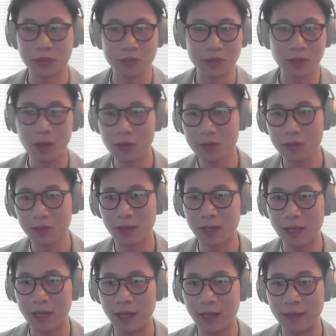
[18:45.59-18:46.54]
which is
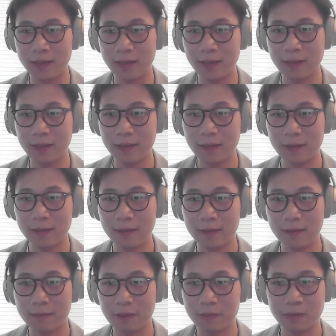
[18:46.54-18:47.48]
also high,
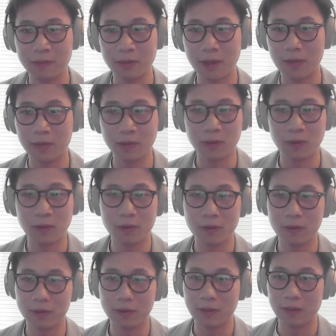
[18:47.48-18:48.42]
maybe that will
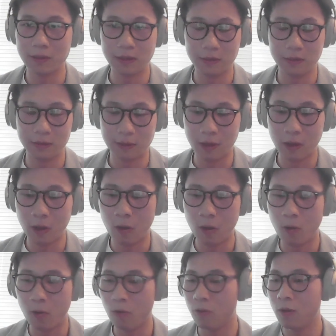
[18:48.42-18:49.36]
lower the
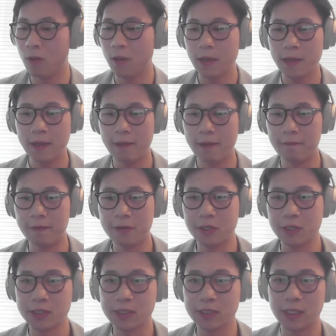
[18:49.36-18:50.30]
whole
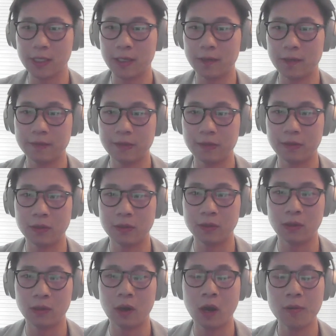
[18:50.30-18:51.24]
efficiency of
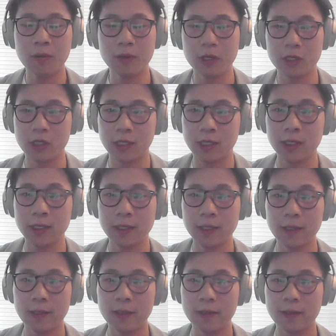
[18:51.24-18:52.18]
your
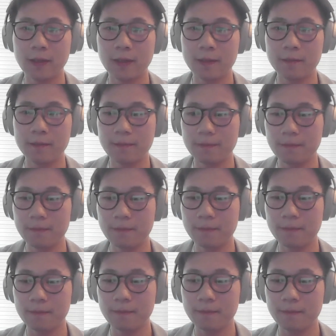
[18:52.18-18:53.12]
operating, then
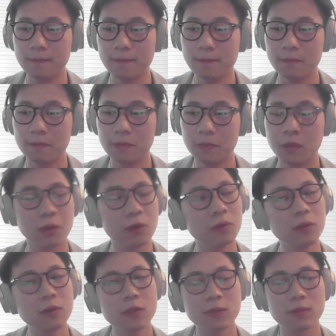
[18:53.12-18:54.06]

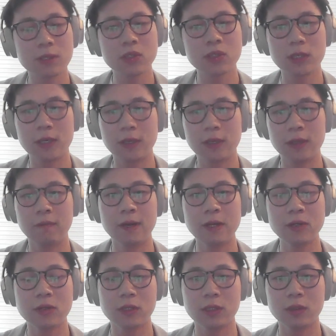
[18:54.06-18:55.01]
you're going to switch
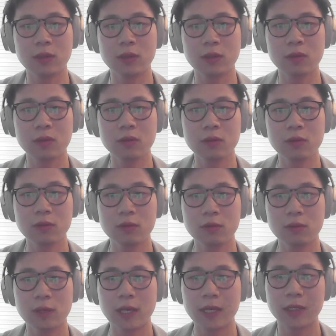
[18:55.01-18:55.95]
eventually. You're going
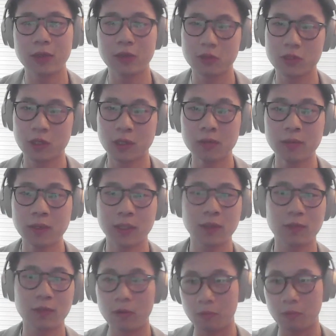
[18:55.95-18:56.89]
to, your
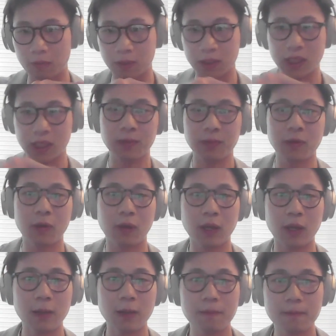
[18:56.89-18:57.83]
churn rate will keep
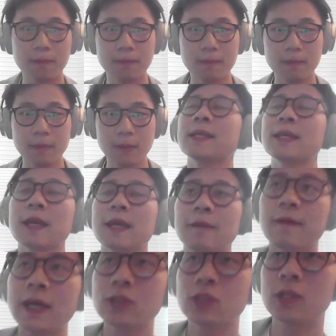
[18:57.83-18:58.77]
going up. I
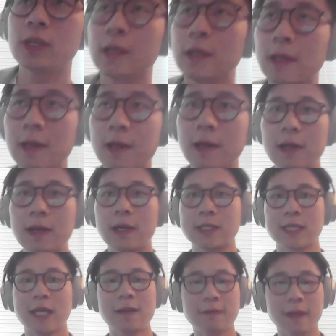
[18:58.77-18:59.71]
think eventually
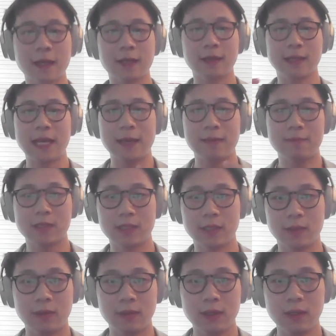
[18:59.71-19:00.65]
it's kind of like a
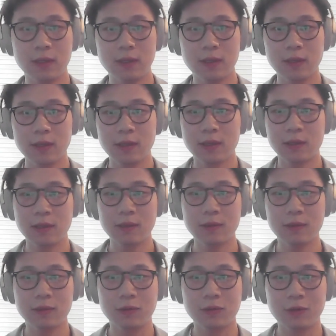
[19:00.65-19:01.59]
game theory.
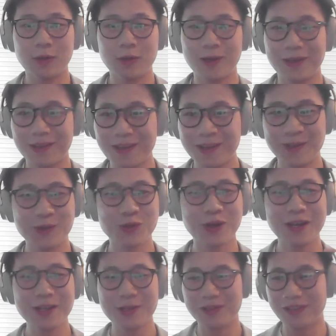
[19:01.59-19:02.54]

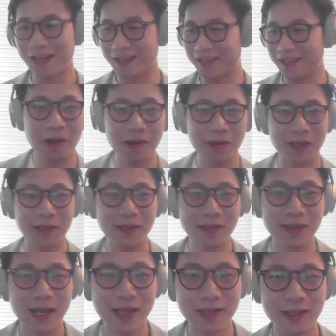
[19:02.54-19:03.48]
You're trying to
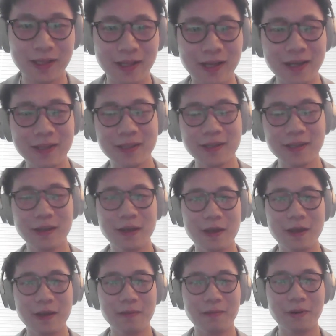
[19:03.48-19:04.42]
lock in that client,